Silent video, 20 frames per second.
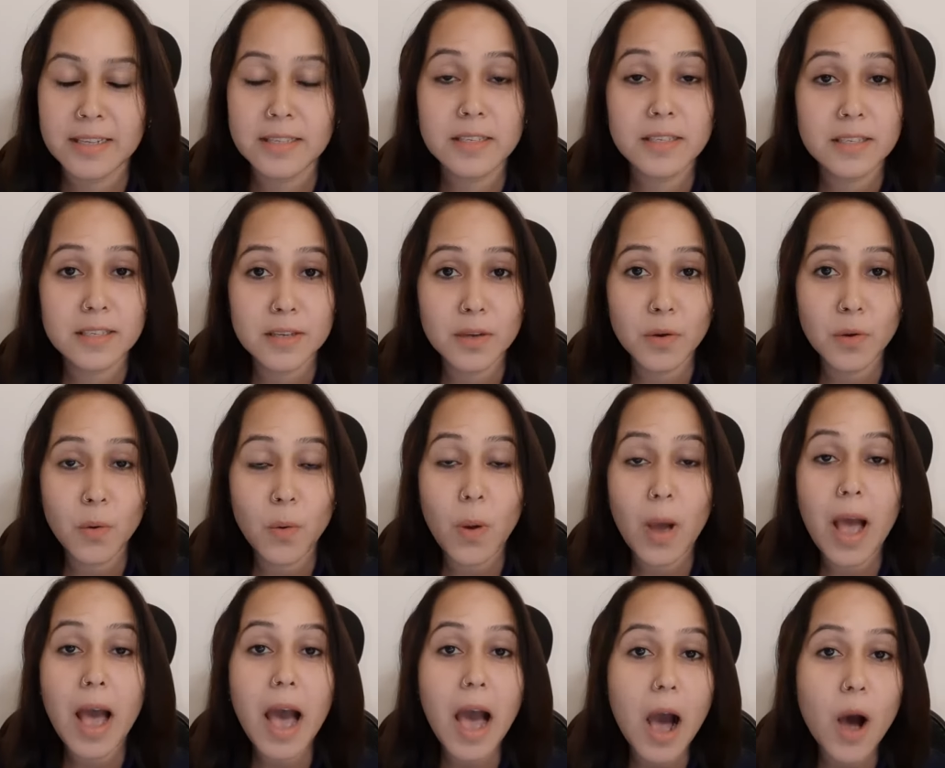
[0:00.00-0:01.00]

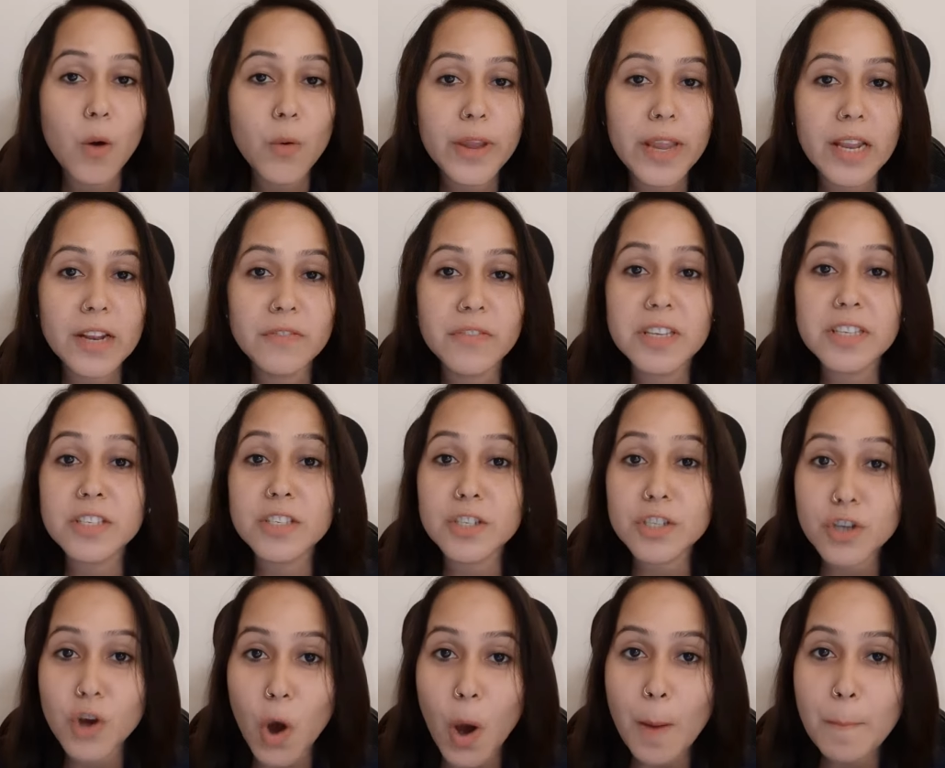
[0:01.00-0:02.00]
So, how can we
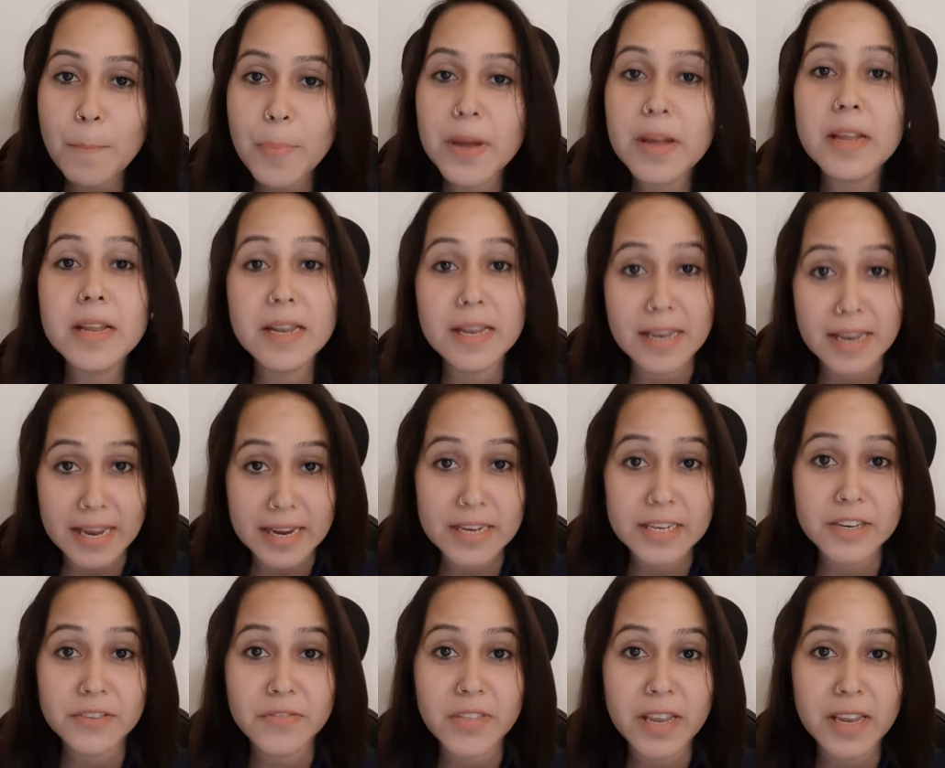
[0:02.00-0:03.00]
stop
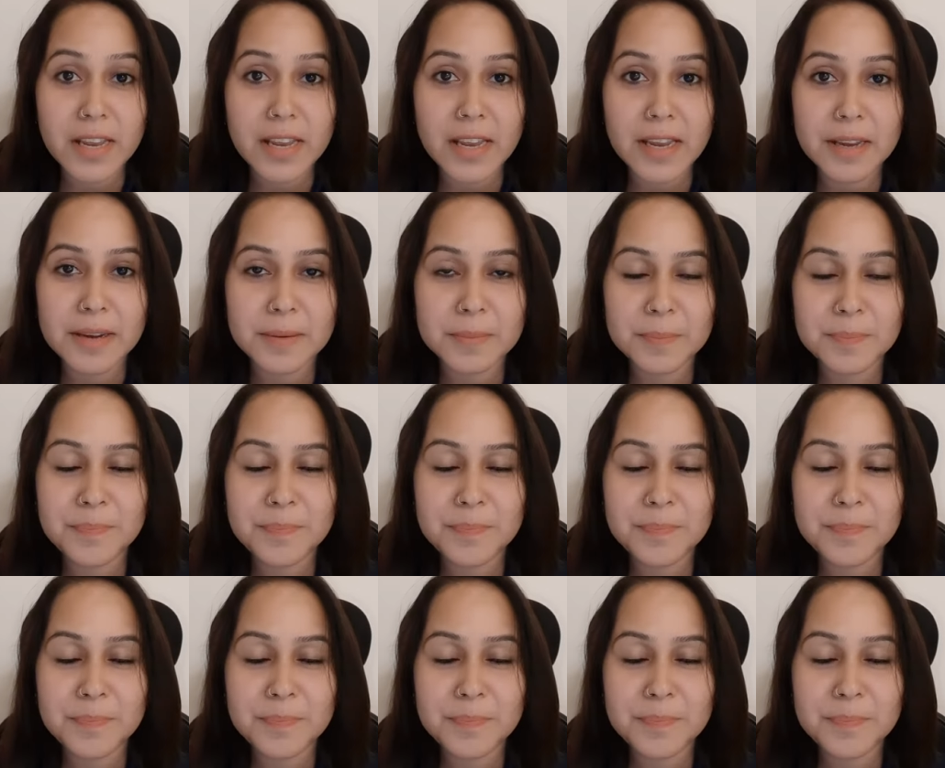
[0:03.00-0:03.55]
negative thinking?